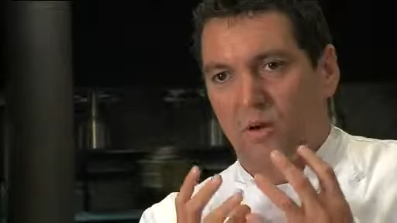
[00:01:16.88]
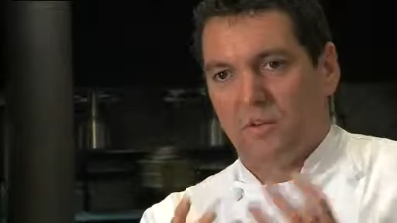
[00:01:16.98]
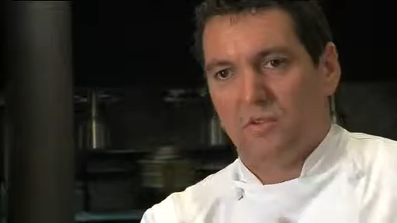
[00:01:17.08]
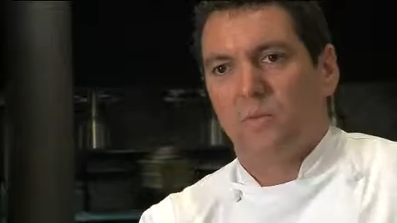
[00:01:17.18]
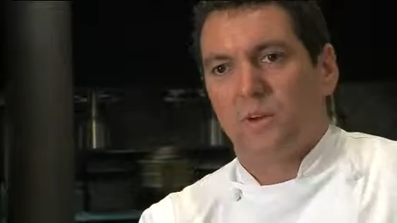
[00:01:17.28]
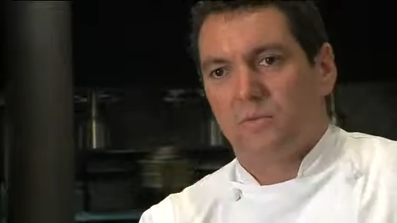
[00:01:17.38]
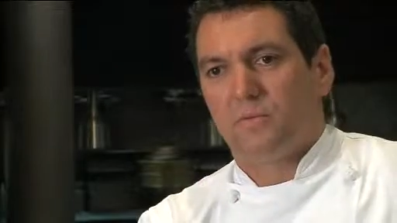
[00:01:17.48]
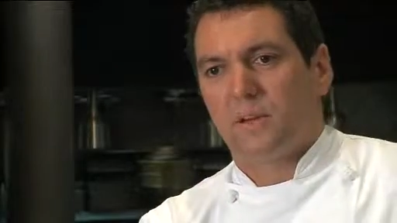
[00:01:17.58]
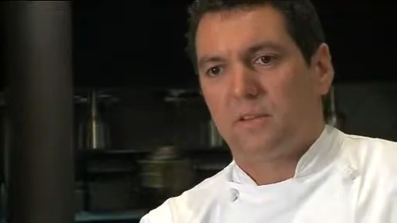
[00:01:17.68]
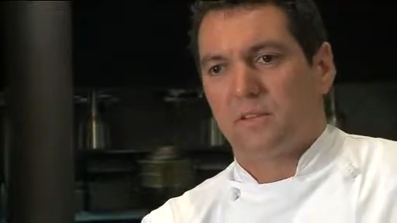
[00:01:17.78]
quite dominant.
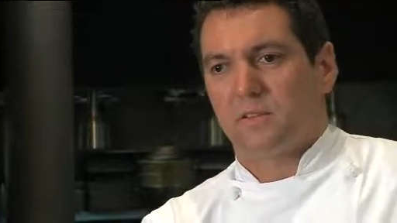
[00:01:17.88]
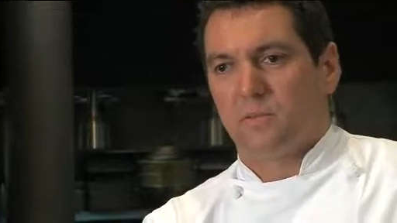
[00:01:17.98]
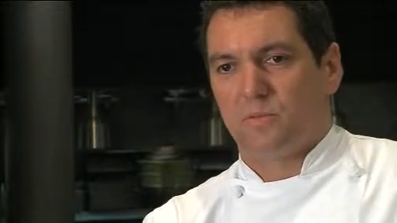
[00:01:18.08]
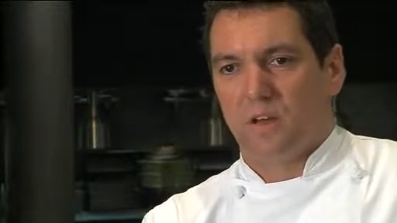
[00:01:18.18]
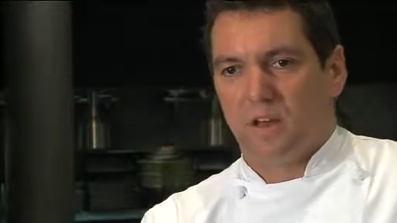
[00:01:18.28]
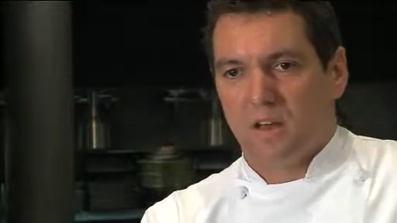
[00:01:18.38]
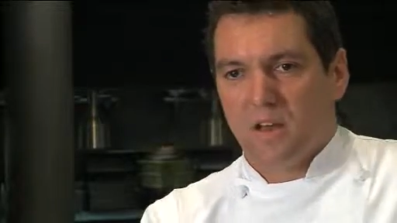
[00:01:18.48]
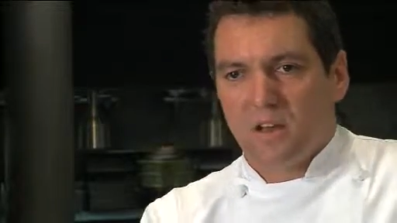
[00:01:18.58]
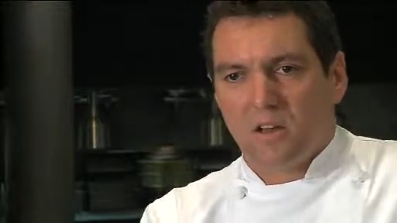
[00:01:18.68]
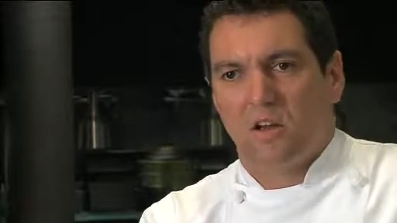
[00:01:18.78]
Things sort of like
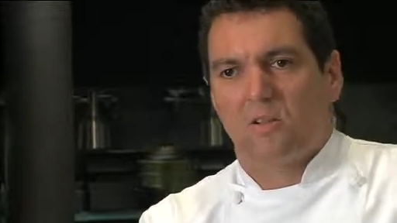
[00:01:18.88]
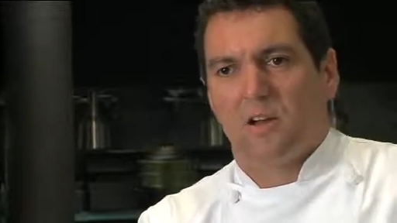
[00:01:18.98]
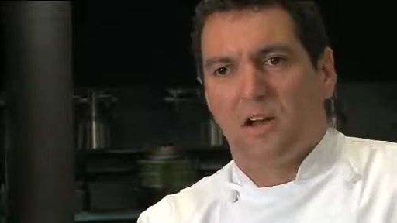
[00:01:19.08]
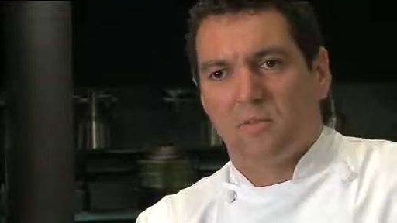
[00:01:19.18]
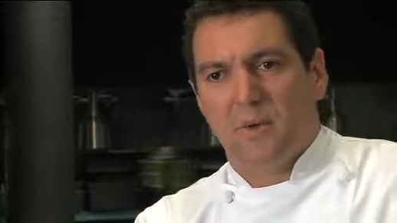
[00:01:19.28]
coconut